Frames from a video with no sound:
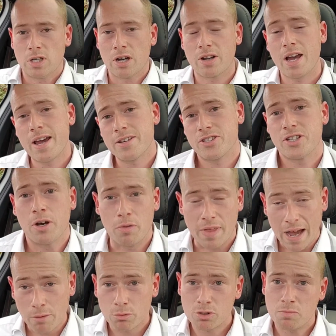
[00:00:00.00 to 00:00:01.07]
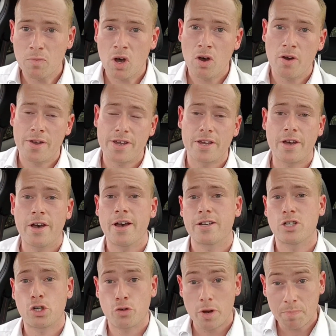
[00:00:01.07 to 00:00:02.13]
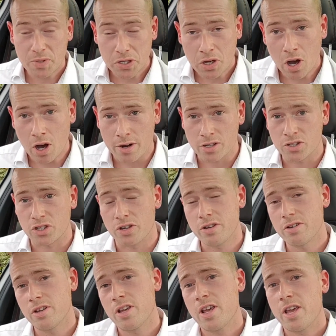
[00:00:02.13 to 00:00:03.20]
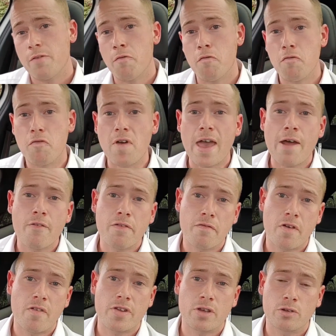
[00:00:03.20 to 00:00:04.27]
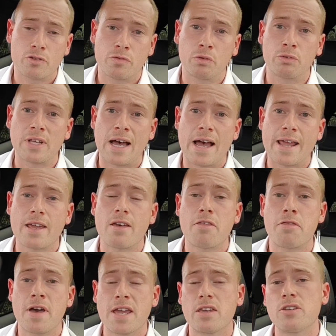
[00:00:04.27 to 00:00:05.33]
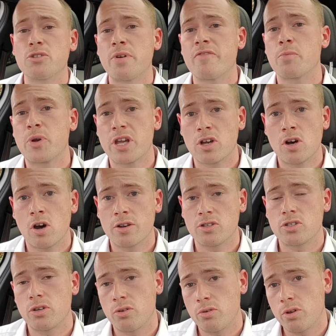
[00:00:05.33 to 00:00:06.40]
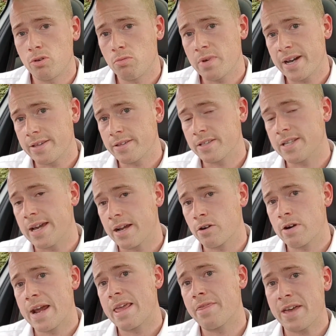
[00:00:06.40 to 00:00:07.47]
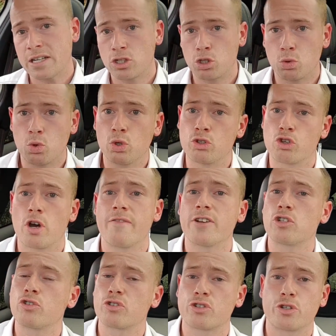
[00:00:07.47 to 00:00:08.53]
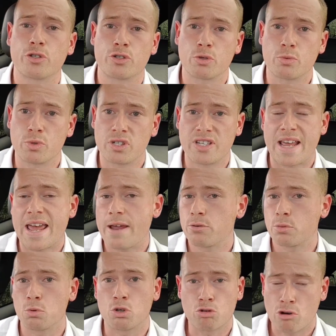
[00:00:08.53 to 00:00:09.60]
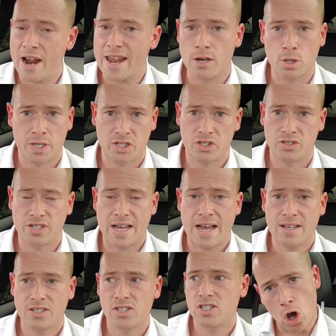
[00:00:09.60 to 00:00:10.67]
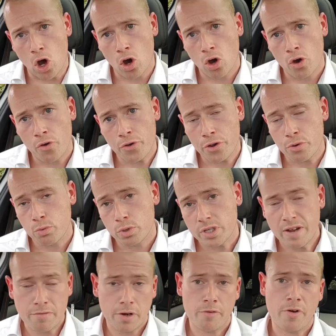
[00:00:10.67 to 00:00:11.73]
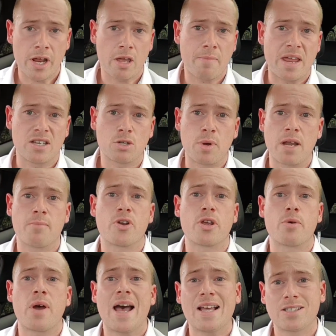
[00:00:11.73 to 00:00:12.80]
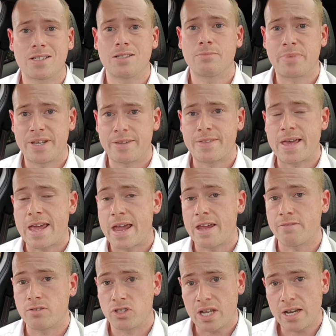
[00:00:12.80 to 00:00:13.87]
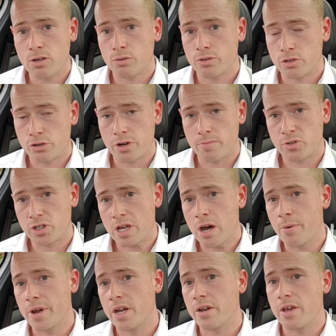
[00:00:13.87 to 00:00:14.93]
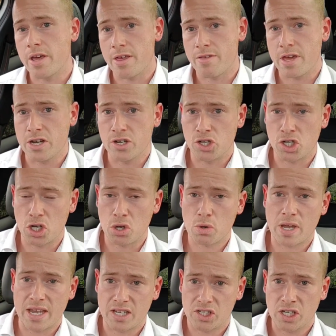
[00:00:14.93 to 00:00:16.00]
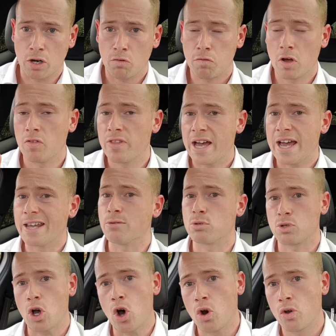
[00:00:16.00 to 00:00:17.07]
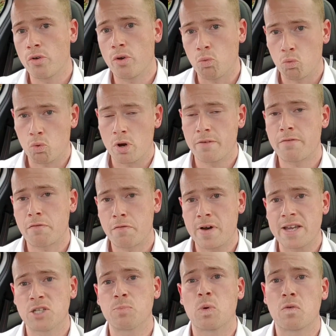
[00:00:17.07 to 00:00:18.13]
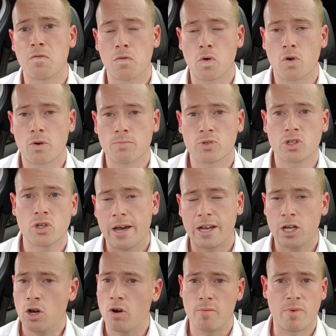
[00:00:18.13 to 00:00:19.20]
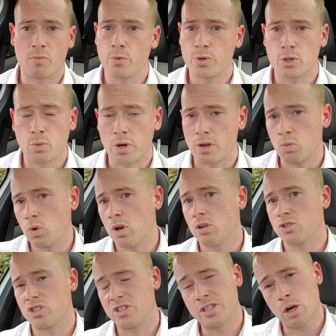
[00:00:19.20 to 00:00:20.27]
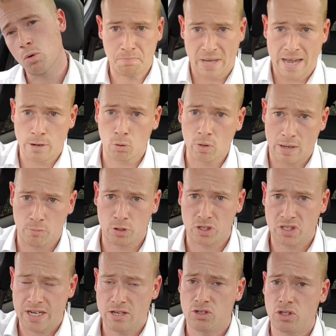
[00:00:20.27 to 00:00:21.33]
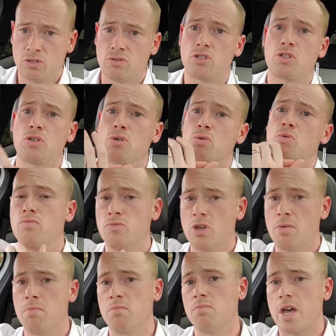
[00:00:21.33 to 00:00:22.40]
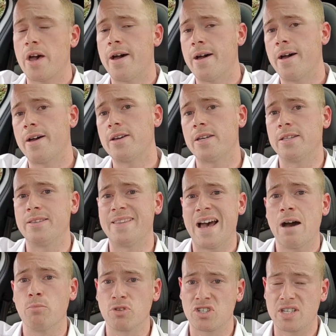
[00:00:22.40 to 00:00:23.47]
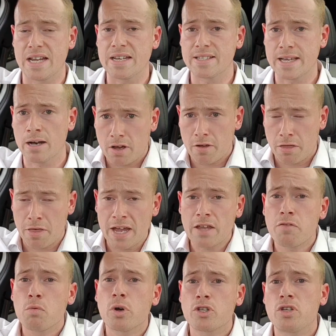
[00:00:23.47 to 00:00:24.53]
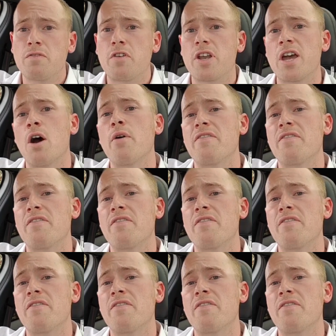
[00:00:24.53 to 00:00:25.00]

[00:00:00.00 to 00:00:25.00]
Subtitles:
Okay, so that was my trip to Cardington. Very, very useful day. Thank you to everybody at Cardington who made the day great. Thanks to all the driving instructors who was there. Some great questions asked. I would definitely recommend to anybody who hasn't been there, if there's any other trips going, then do get yourself on that. It was on one of the Facebook forums. I can't remember which one it was. Don't pay all that much attention to them in that much detail. Thank you for watching the video.